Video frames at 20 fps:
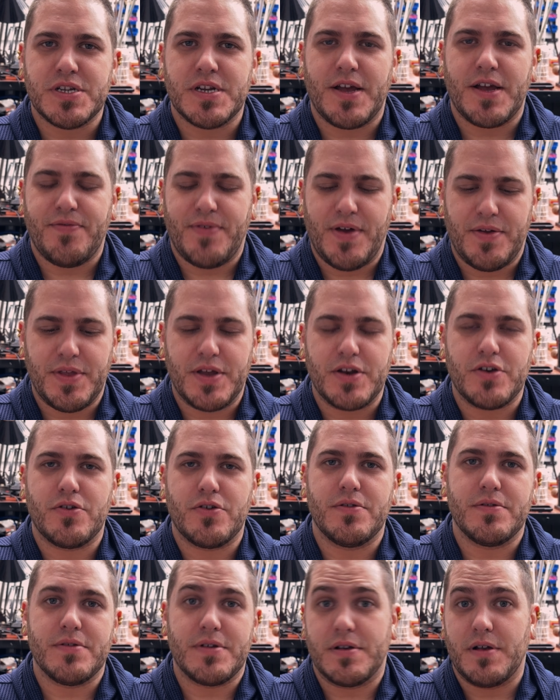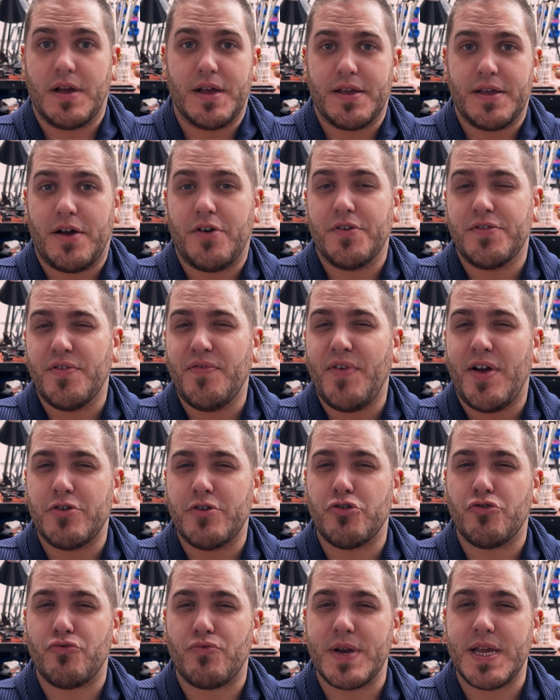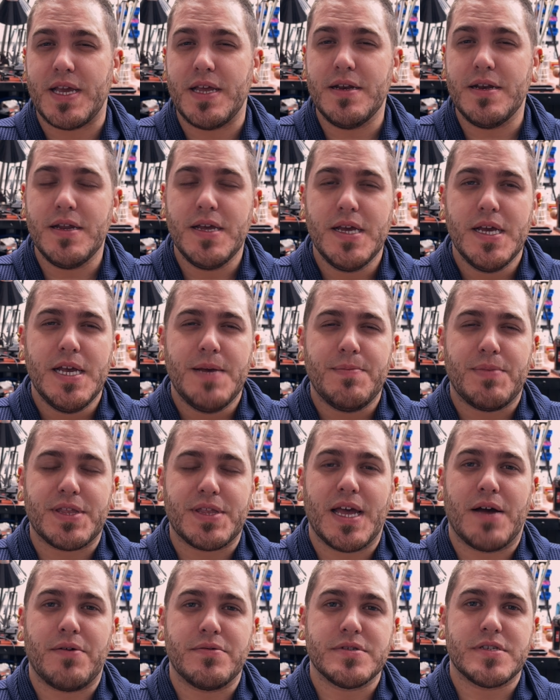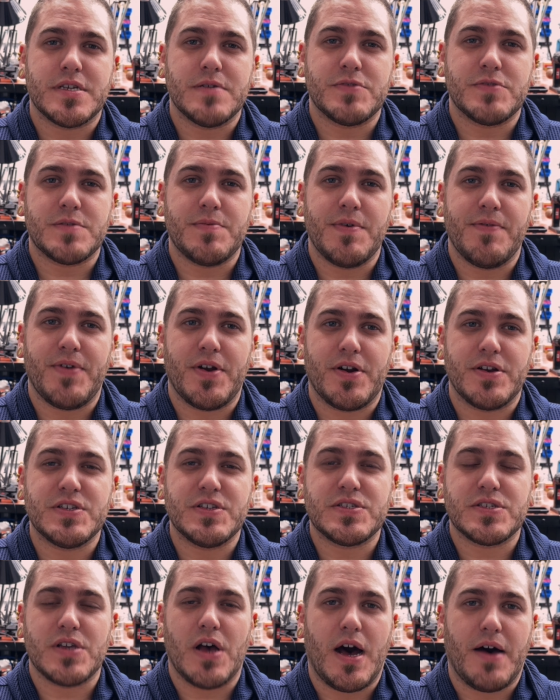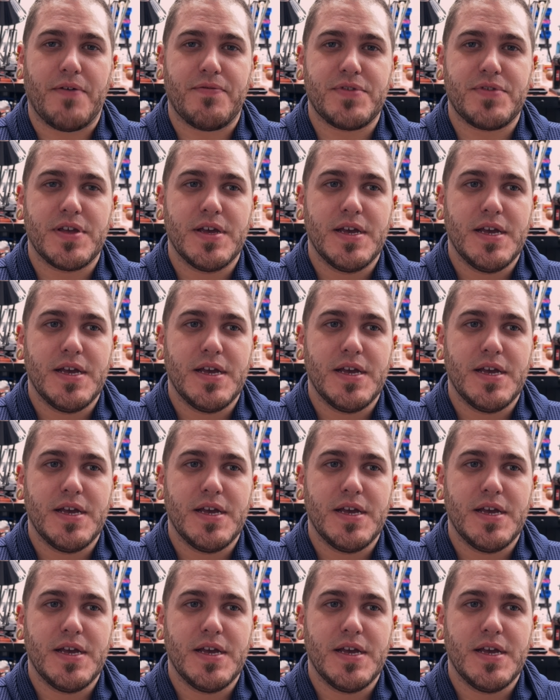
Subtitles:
I also found green, but that one seems to be very soft.